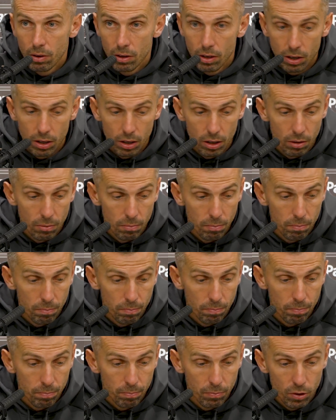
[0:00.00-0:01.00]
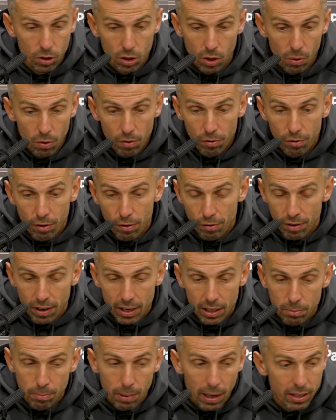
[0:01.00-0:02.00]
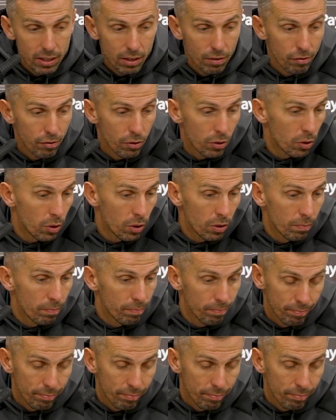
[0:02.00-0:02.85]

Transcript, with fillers: Um, so if we feel it's better for